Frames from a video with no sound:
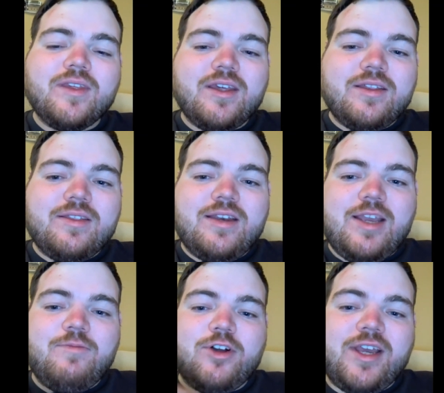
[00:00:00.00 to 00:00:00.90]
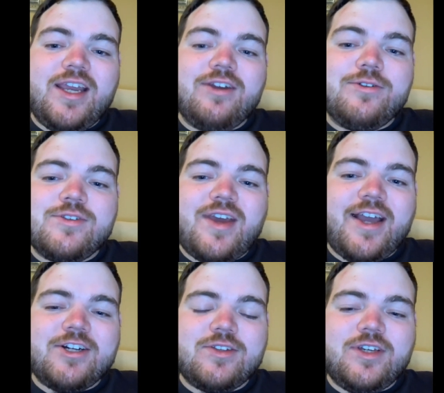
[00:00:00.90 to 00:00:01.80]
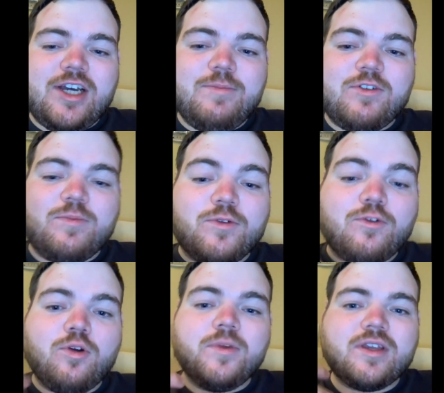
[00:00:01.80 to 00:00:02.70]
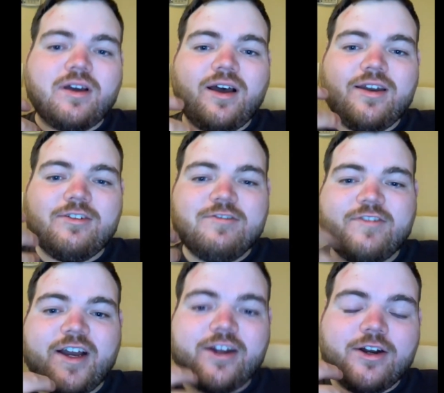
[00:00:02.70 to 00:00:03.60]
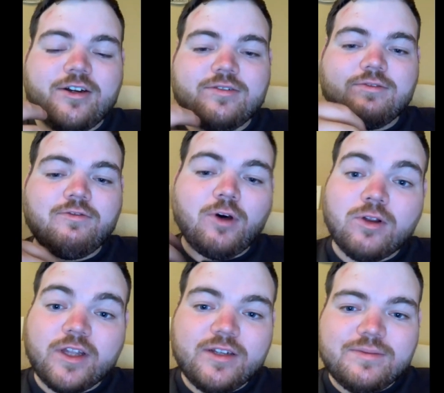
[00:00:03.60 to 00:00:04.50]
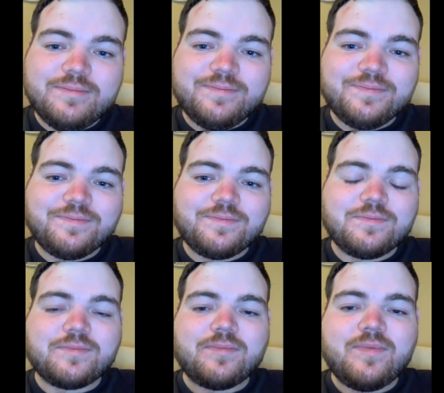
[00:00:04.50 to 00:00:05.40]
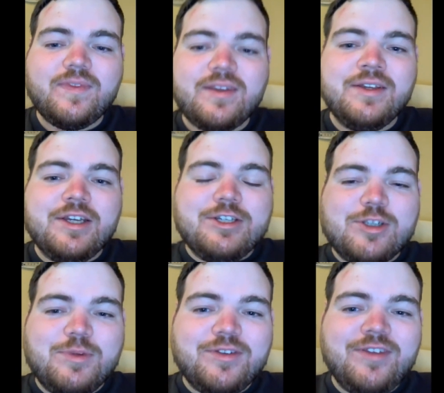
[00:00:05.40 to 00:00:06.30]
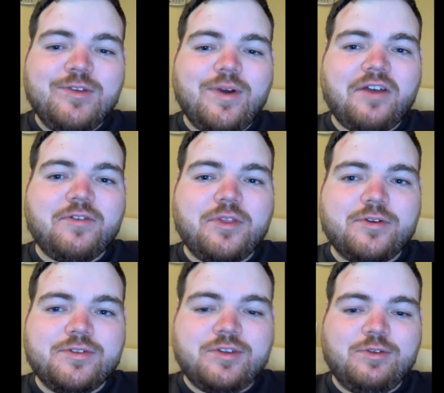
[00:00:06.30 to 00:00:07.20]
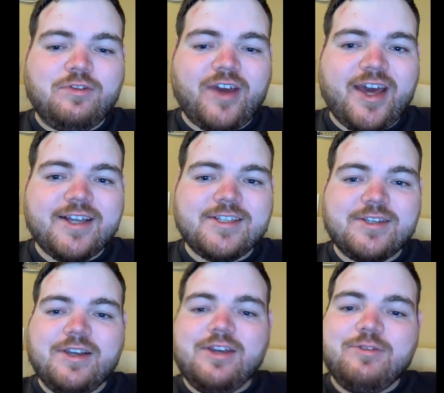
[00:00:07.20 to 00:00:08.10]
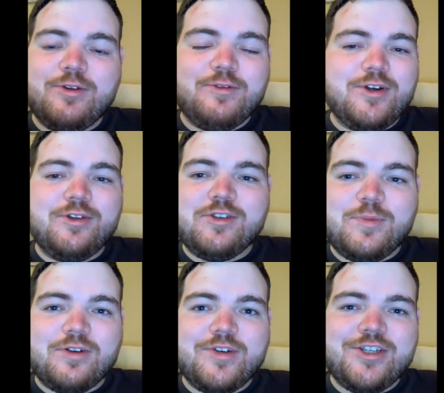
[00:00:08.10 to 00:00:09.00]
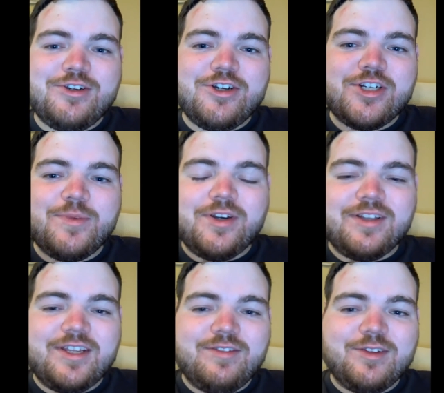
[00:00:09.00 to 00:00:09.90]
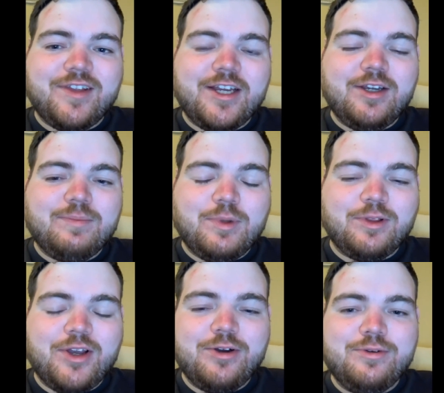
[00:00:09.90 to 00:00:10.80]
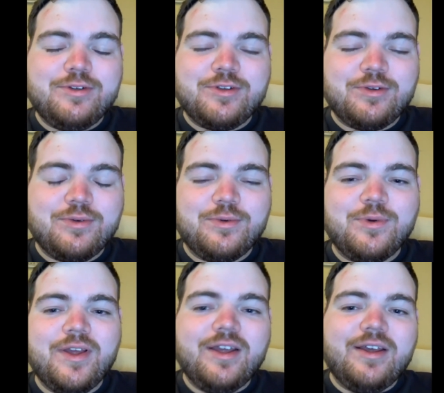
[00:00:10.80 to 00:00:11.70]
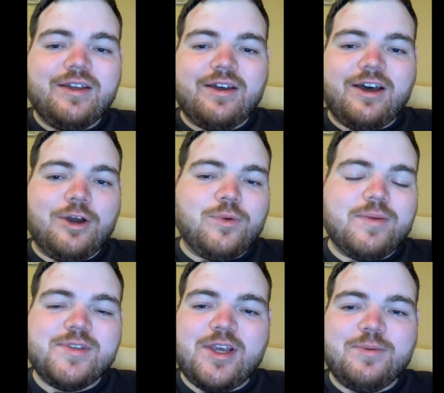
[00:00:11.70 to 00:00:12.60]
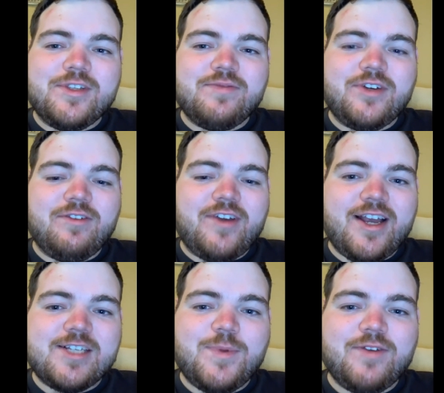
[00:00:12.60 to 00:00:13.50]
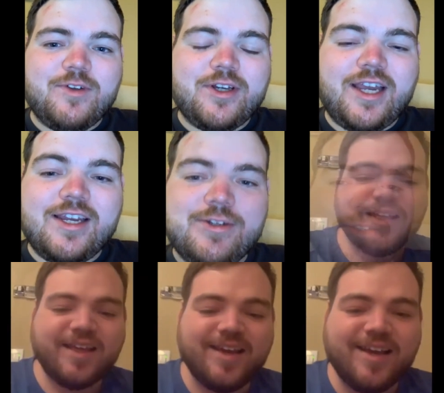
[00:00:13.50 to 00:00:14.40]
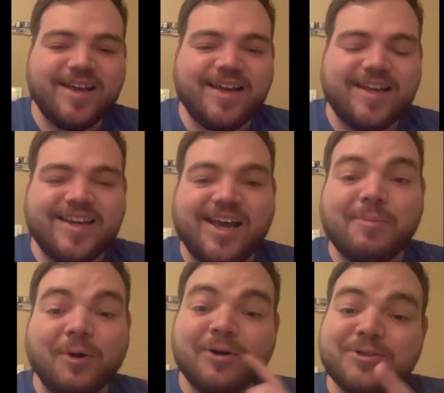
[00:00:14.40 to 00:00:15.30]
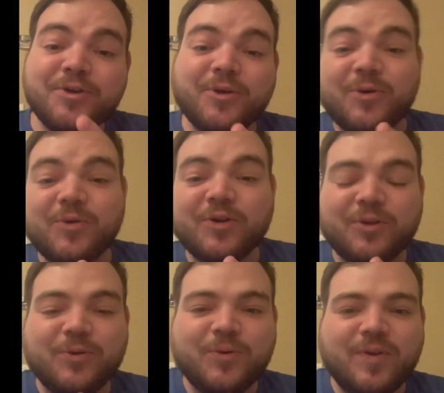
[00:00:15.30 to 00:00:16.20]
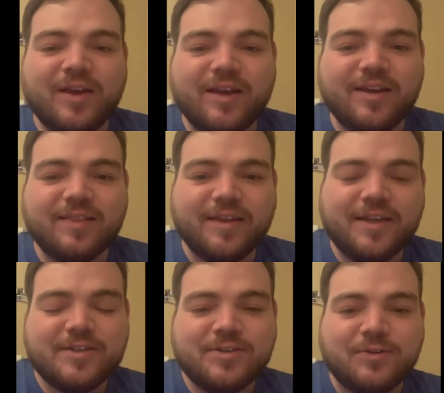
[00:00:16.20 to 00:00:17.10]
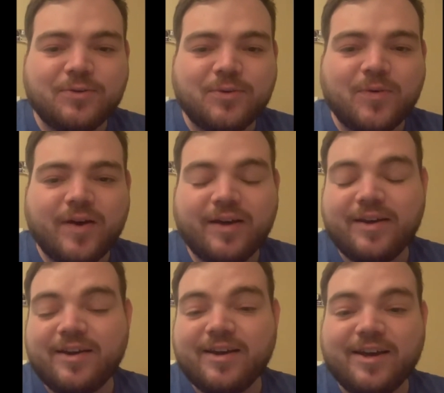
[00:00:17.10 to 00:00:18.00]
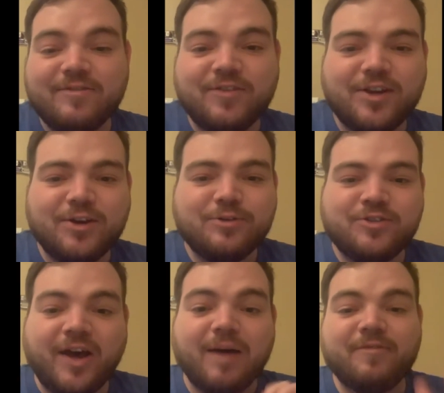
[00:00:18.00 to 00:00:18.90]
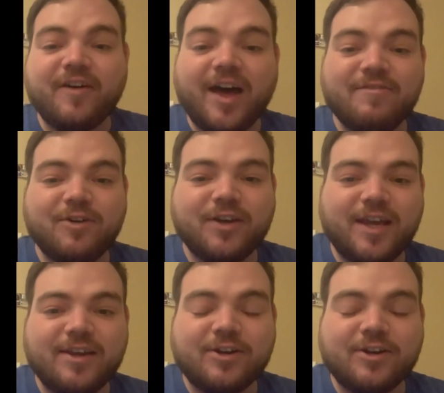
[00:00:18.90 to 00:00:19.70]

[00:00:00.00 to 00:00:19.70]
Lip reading: The name Volcanos actually comes from the Roman god of fire, Vulcan. So I'm going to leave you off with those 2 facts. Feel free to do some more research. I'm going to leave a link below to a website with some fun facts about volcanoes. And I'm also going to include a link to a video, Top 5 Volcanic